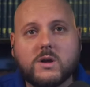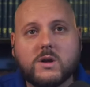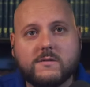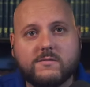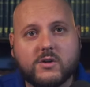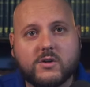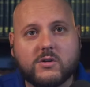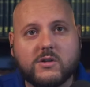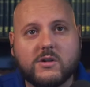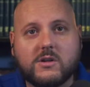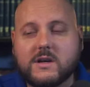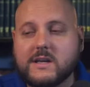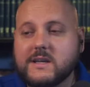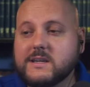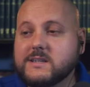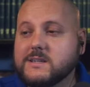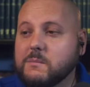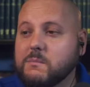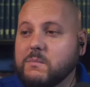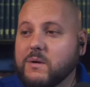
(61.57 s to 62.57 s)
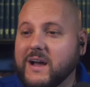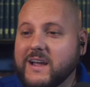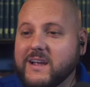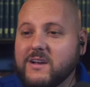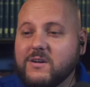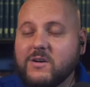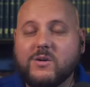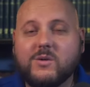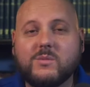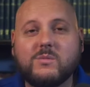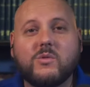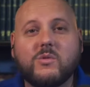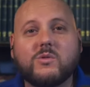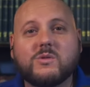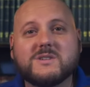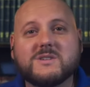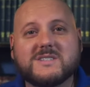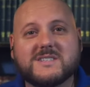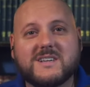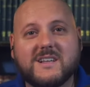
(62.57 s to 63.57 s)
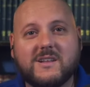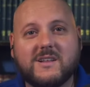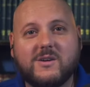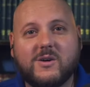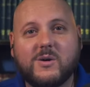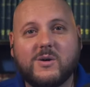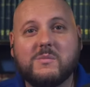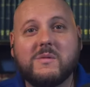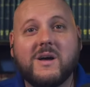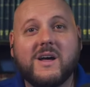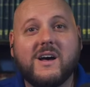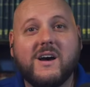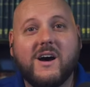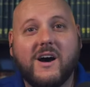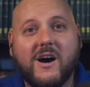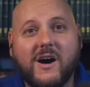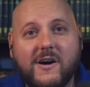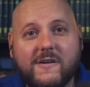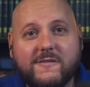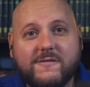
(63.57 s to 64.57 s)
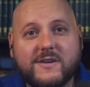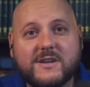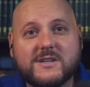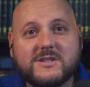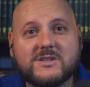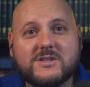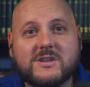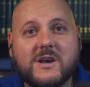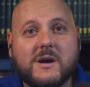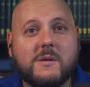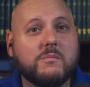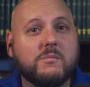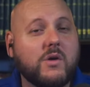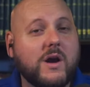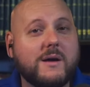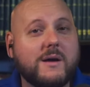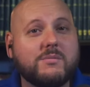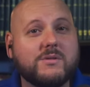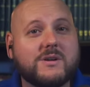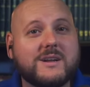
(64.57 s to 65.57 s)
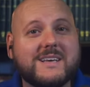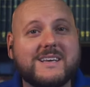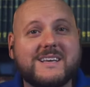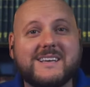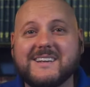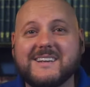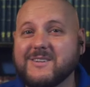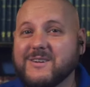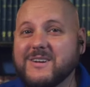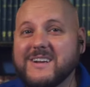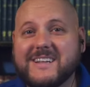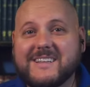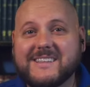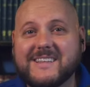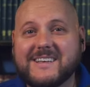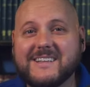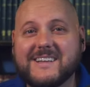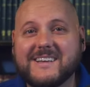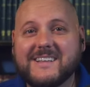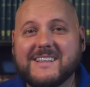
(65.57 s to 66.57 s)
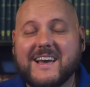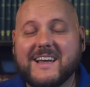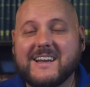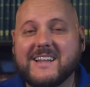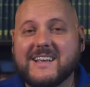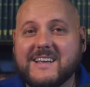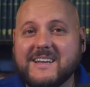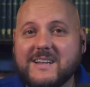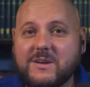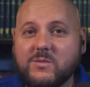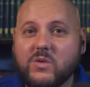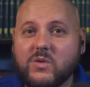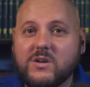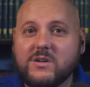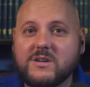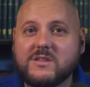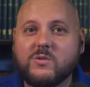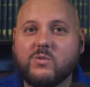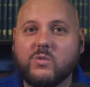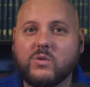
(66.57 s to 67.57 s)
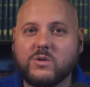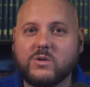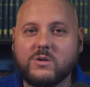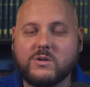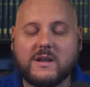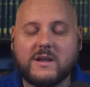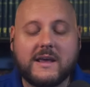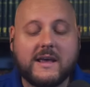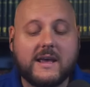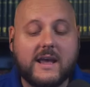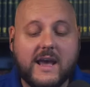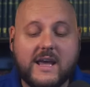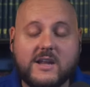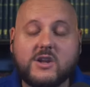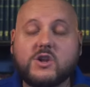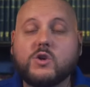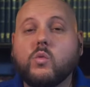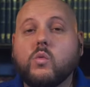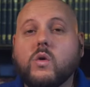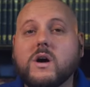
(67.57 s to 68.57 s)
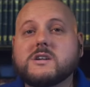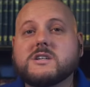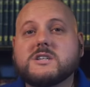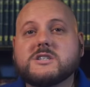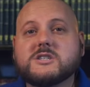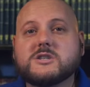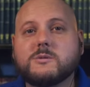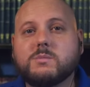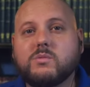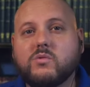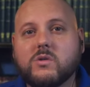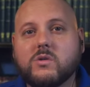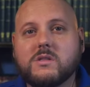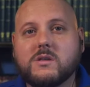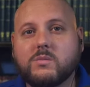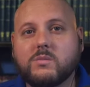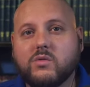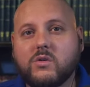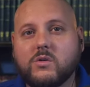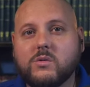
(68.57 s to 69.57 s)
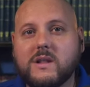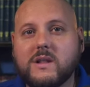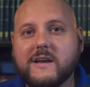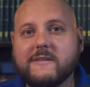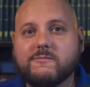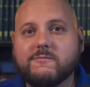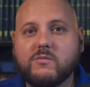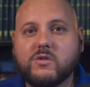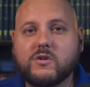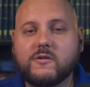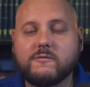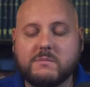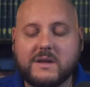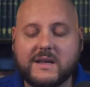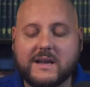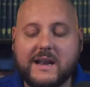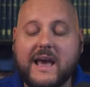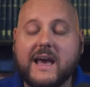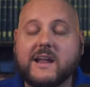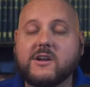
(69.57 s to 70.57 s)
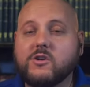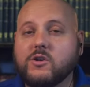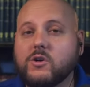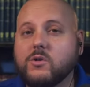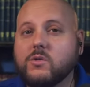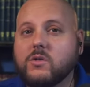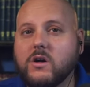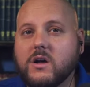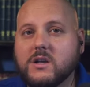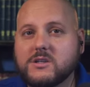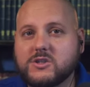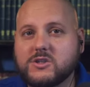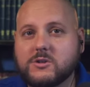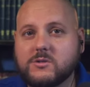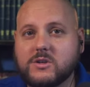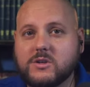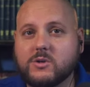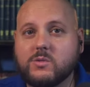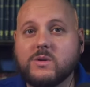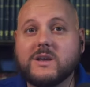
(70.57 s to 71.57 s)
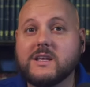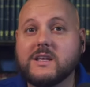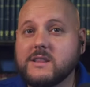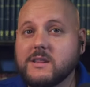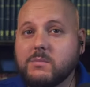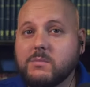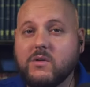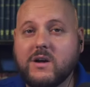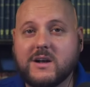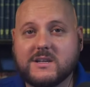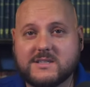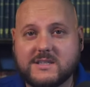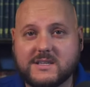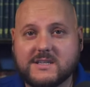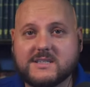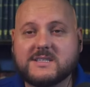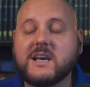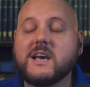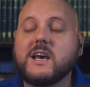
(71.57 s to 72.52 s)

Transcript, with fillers: If you're looking to buy a home or sell a home, office, property or anything like that anywhere in the world, and you want to support the pro life movement at no cost to you in the process,